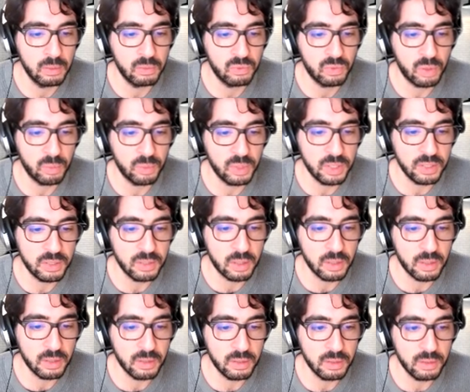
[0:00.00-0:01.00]
From these
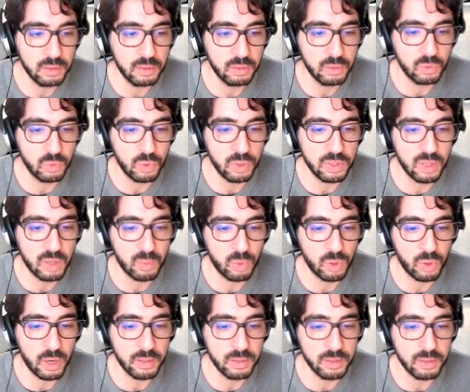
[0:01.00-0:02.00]
studies, we
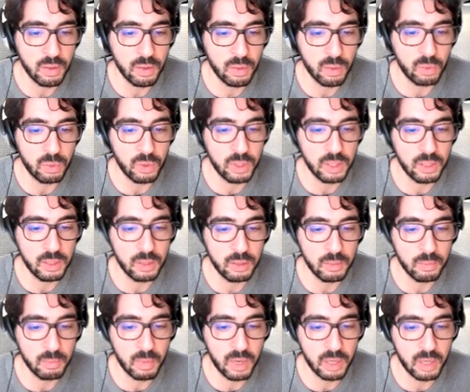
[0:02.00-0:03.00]
summarized 3
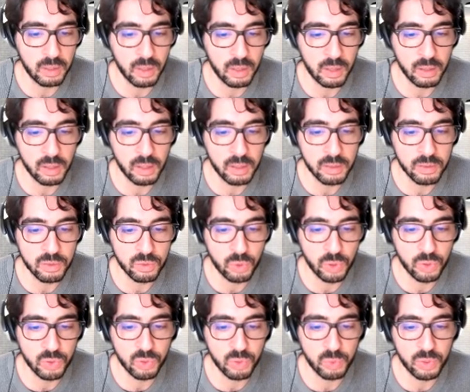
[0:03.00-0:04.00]
main guidelines to
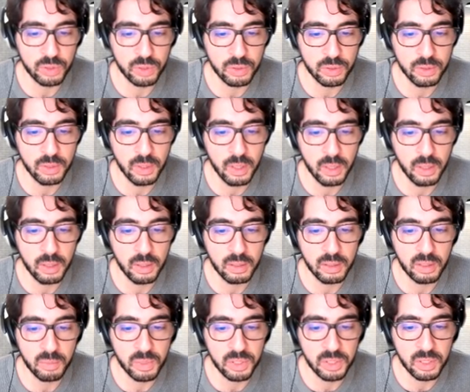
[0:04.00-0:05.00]
interpret
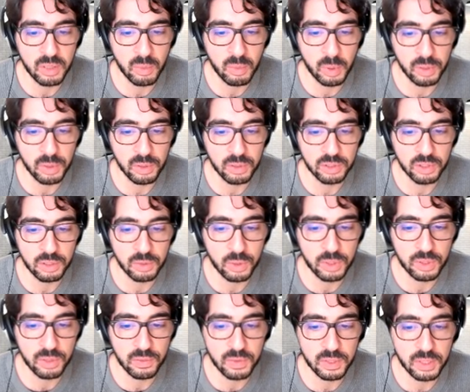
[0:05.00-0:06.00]
the Medina model's
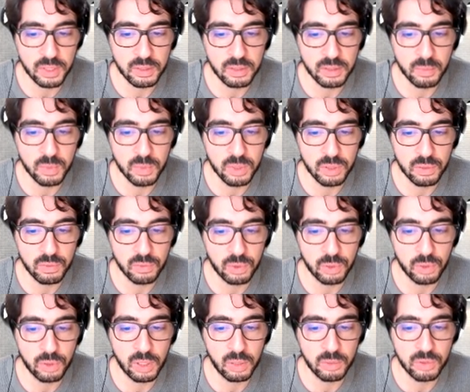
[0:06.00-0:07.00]
generative systems for
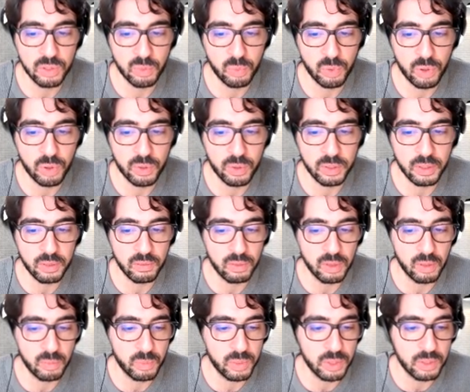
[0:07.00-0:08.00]
contemporary
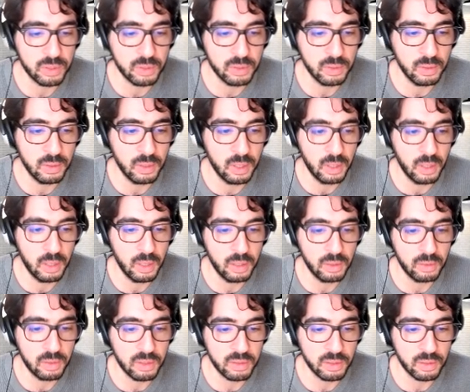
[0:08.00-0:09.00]
developments.
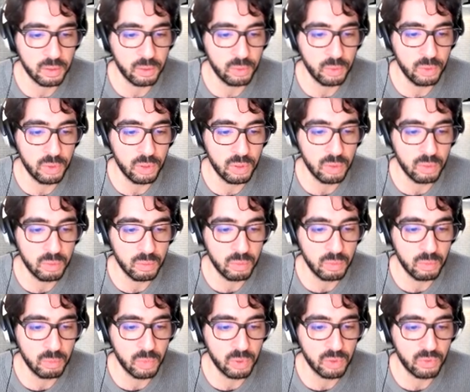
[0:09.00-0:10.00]
These include
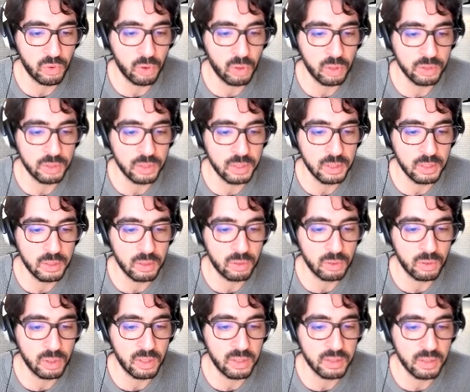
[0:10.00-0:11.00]
morphology,
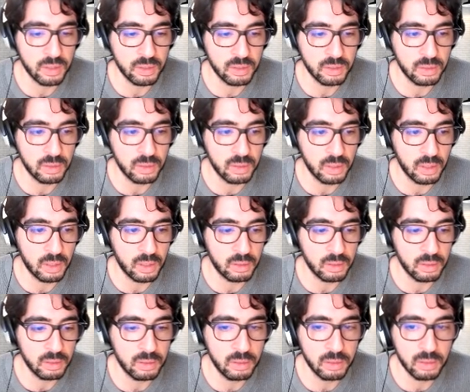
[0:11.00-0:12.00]
organization, and
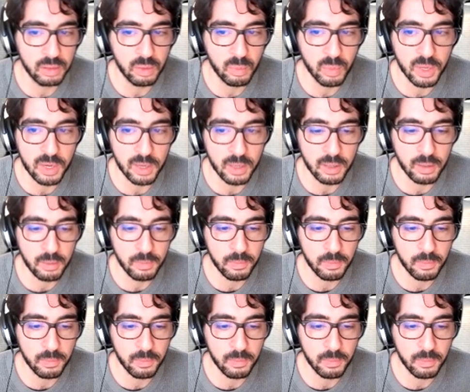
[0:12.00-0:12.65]
community.